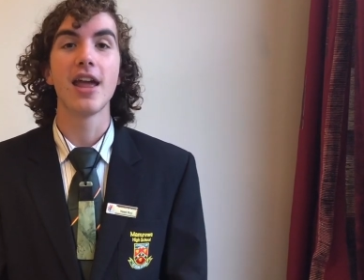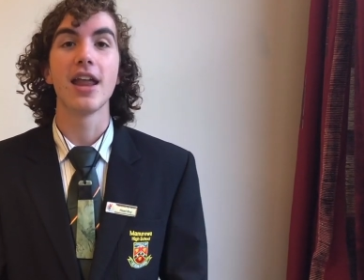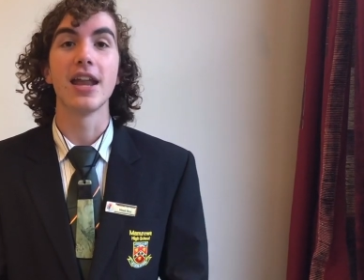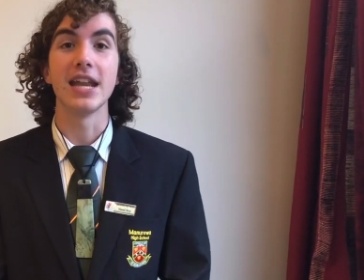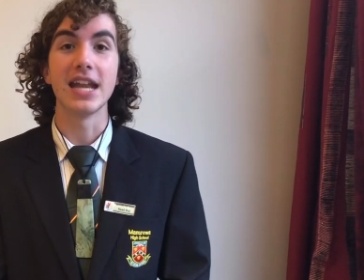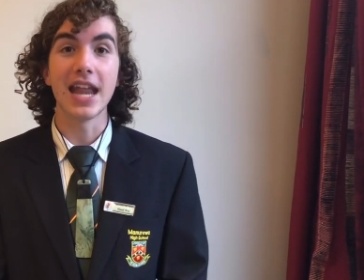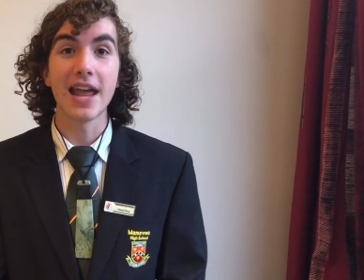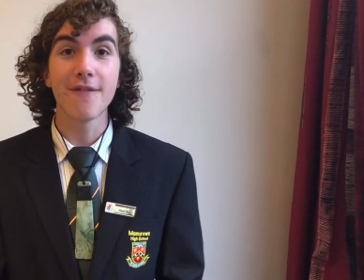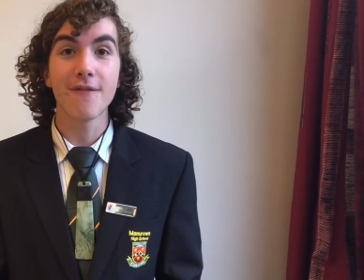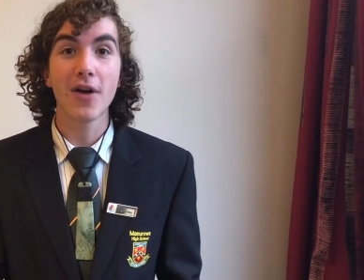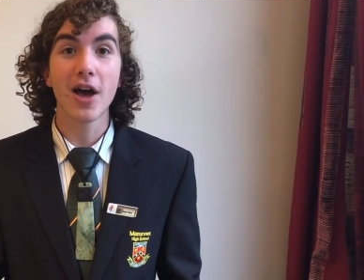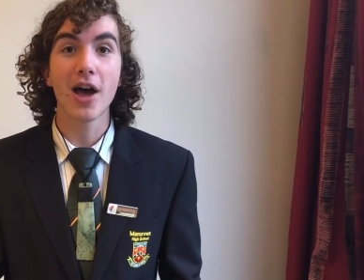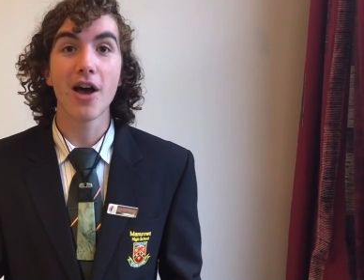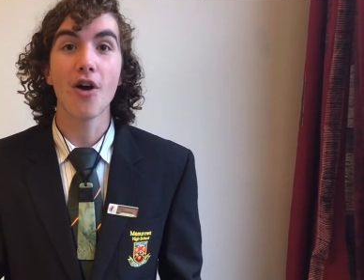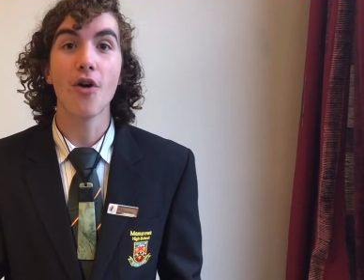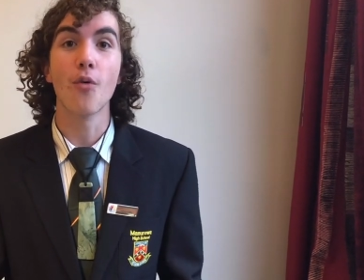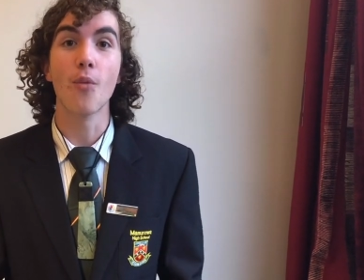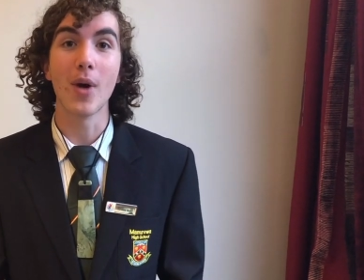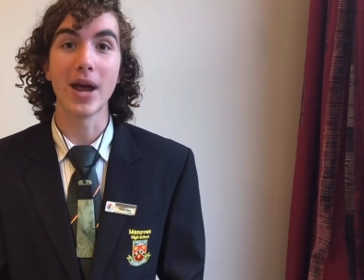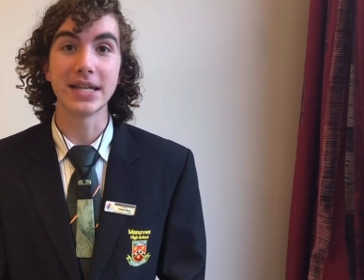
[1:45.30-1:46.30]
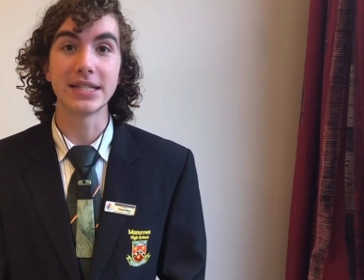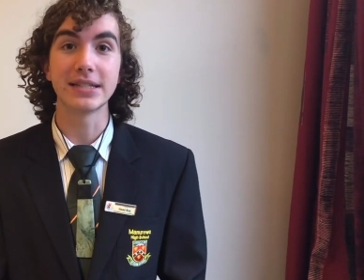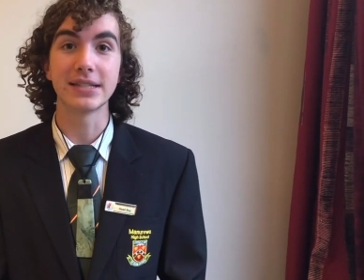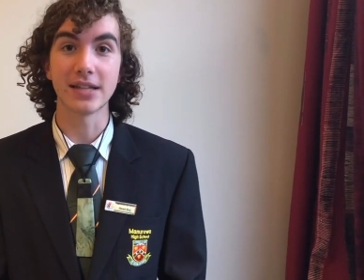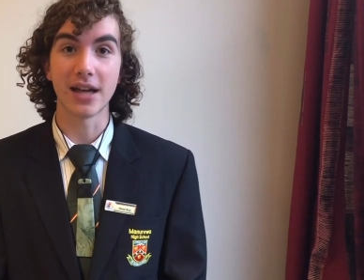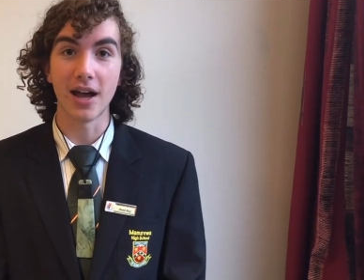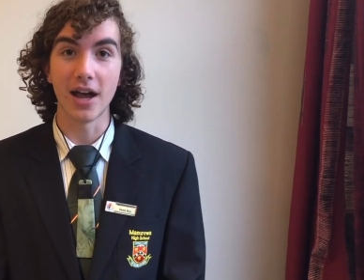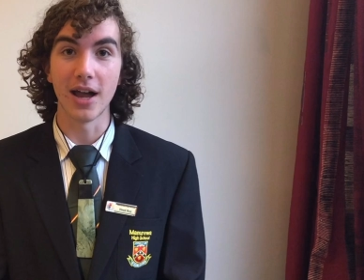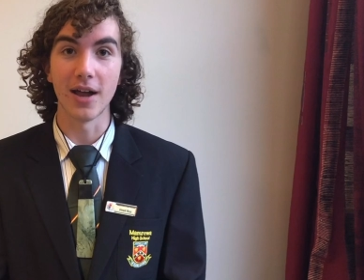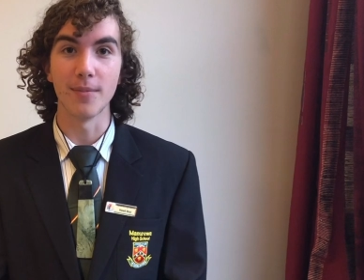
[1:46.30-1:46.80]
Never waste
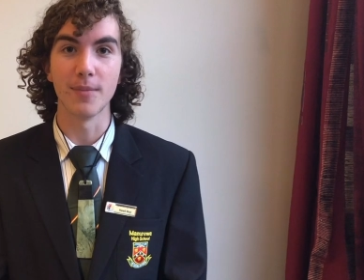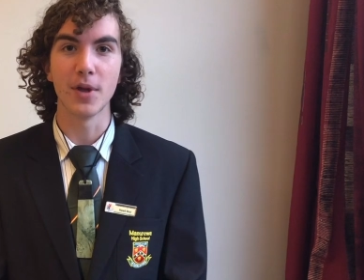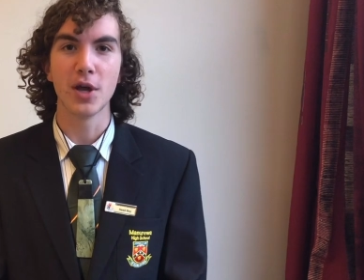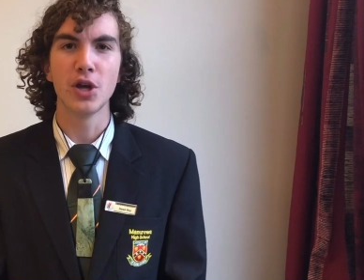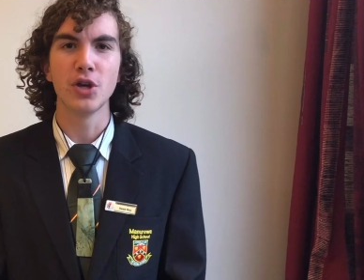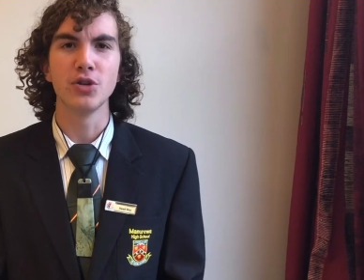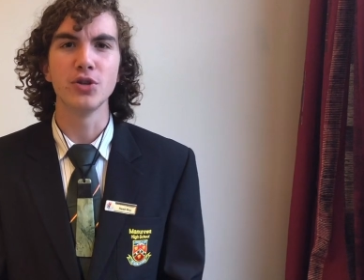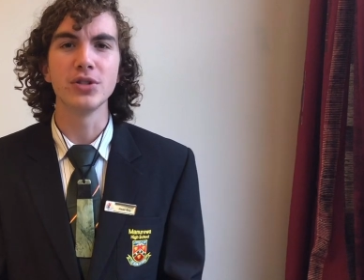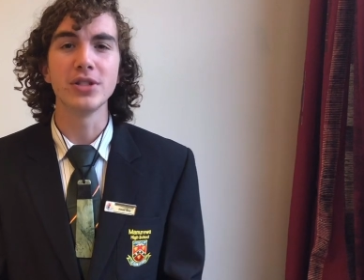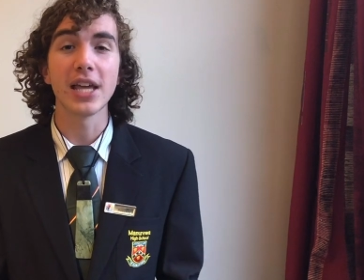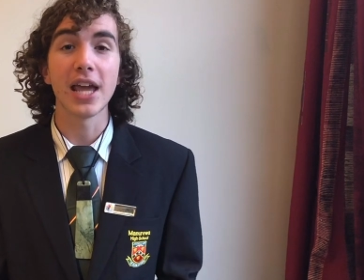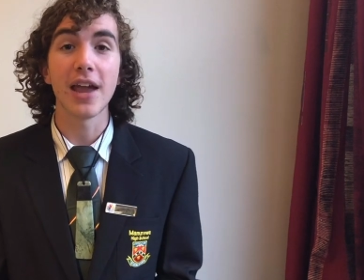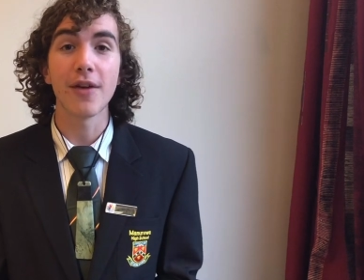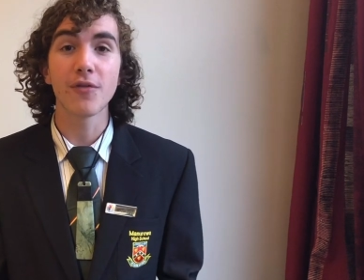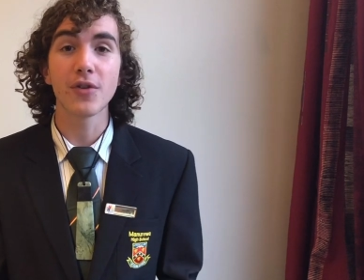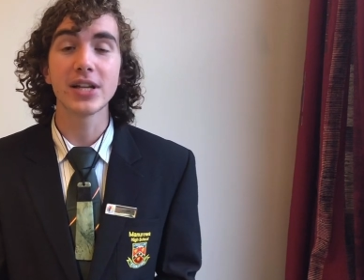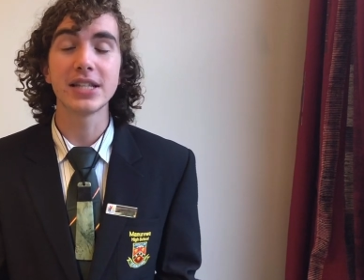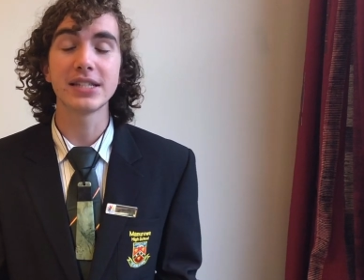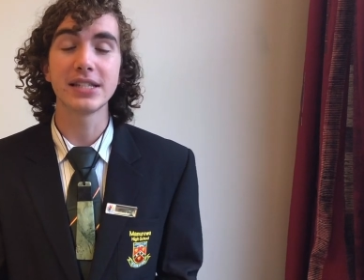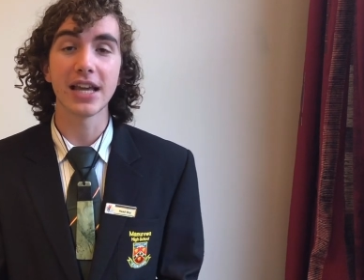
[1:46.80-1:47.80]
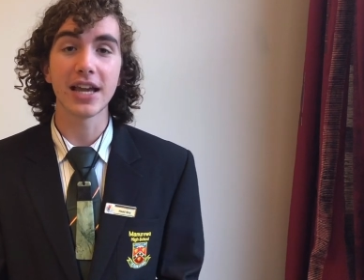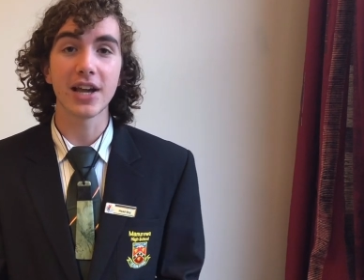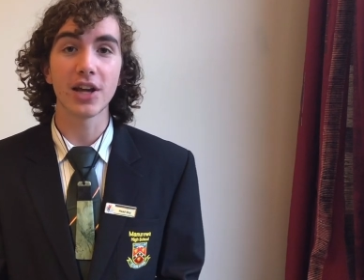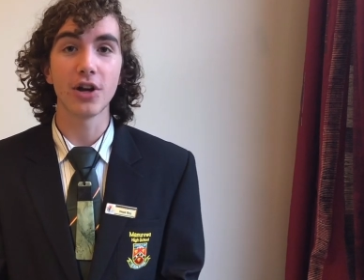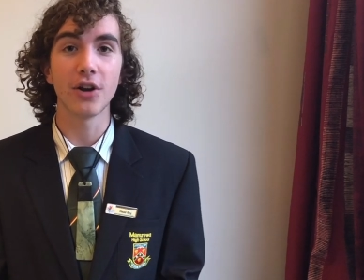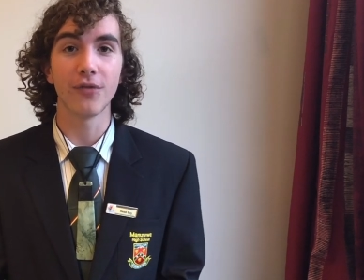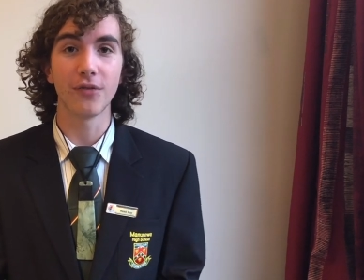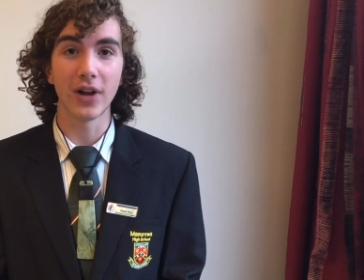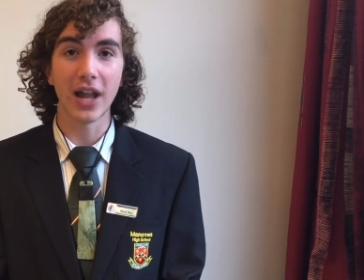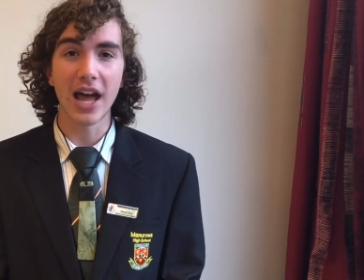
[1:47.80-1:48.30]
time. Use every second
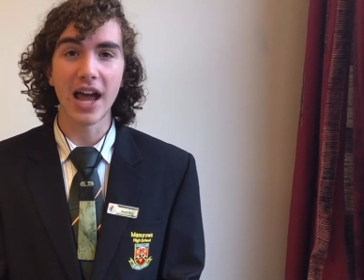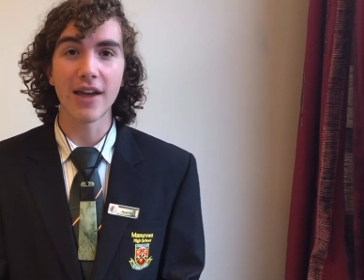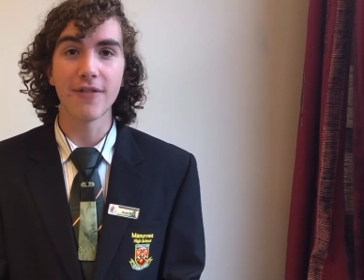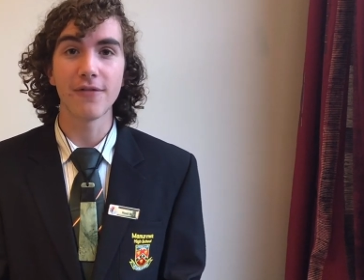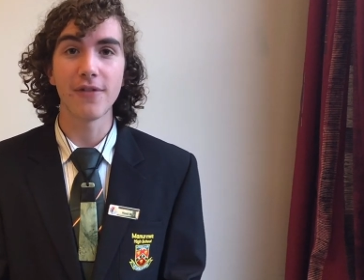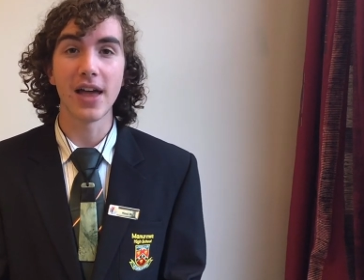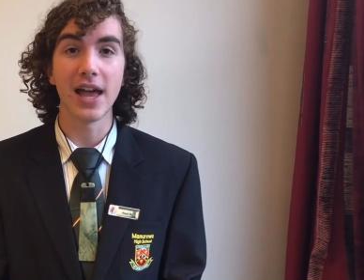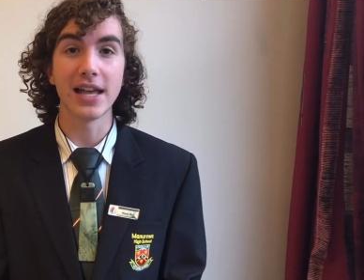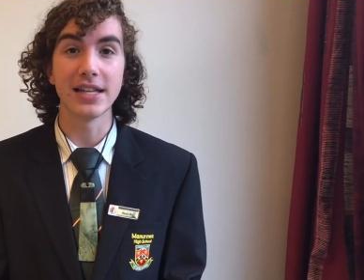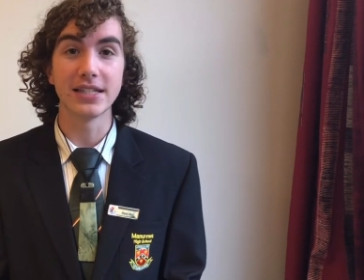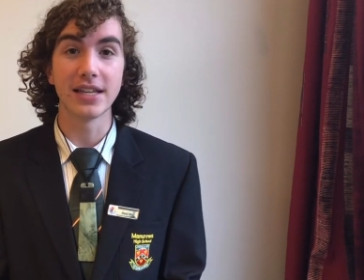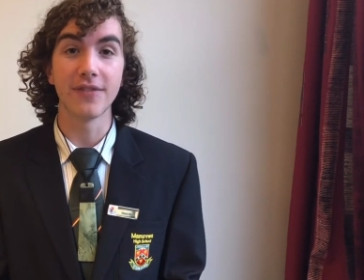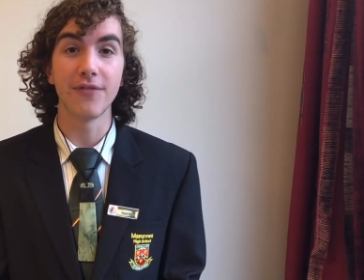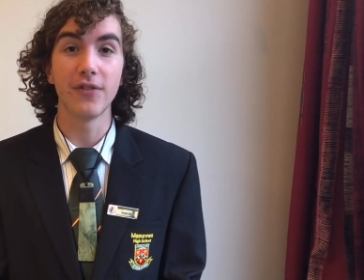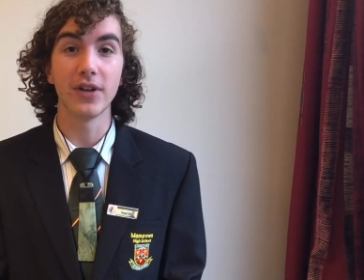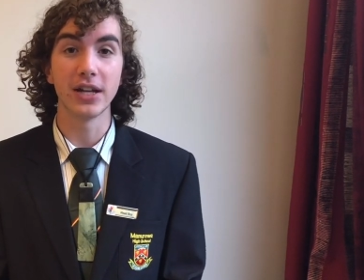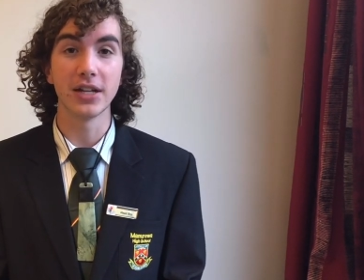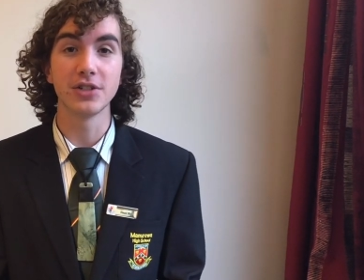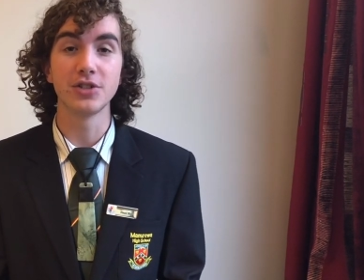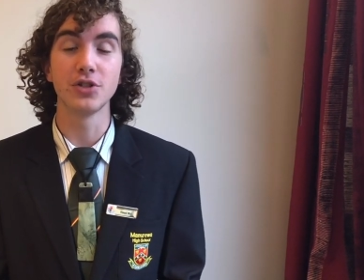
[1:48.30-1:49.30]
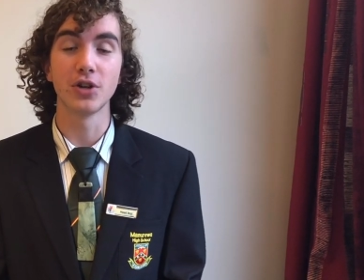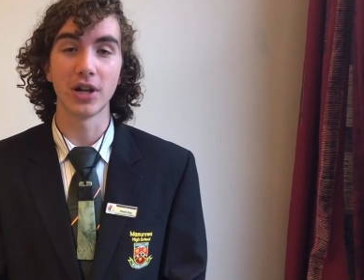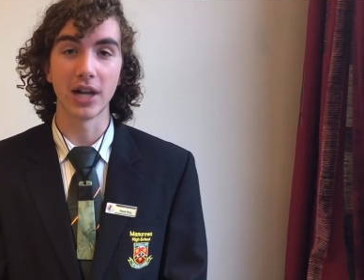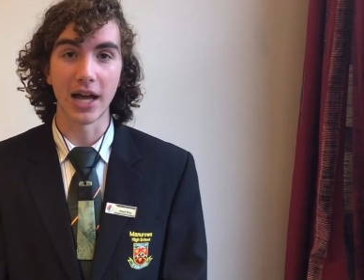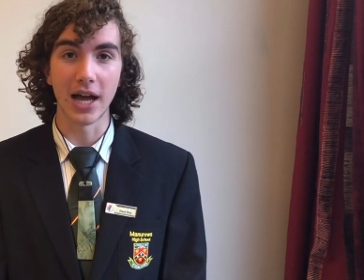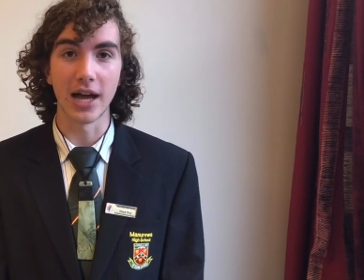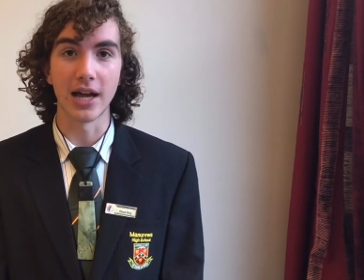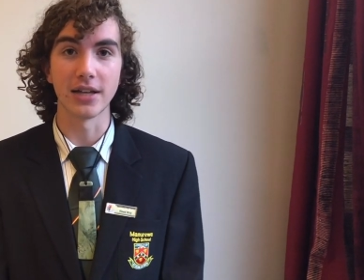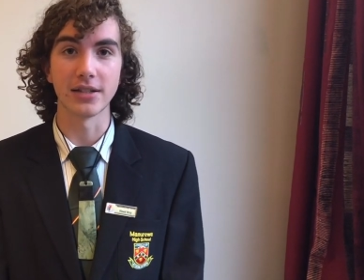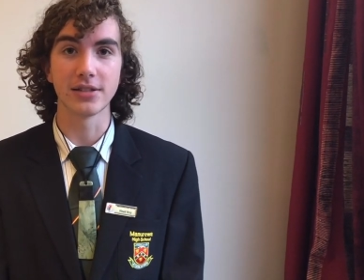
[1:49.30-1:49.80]
of life as if it is your
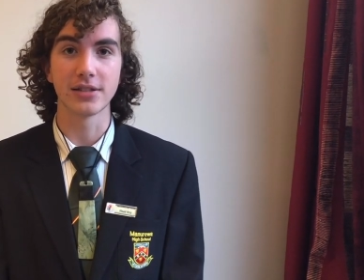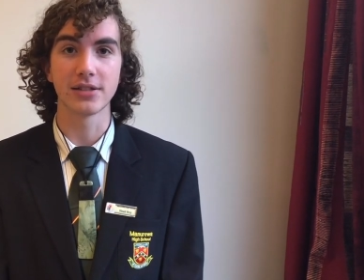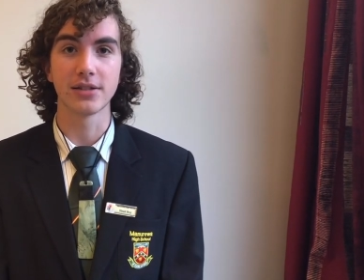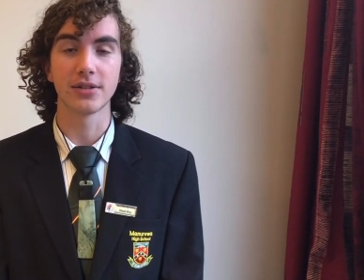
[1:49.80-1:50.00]
last.